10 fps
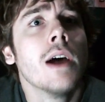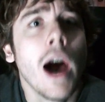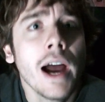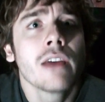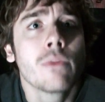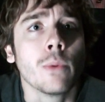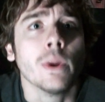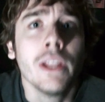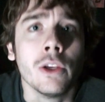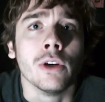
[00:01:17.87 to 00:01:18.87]
I have
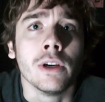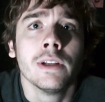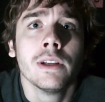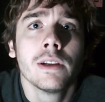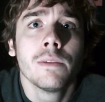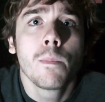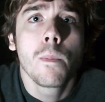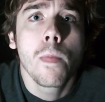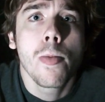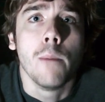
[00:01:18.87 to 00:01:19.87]
really good,
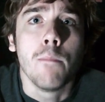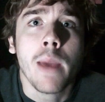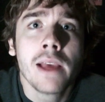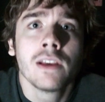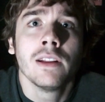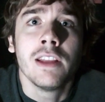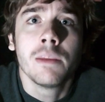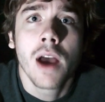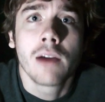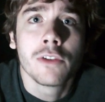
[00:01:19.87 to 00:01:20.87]
amazingly
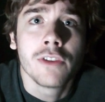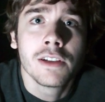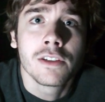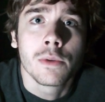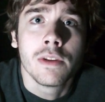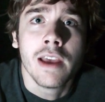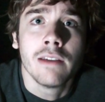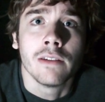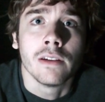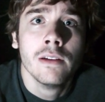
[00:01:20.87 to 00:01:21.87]
deep conversations with
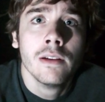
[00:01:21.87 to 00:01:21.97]
David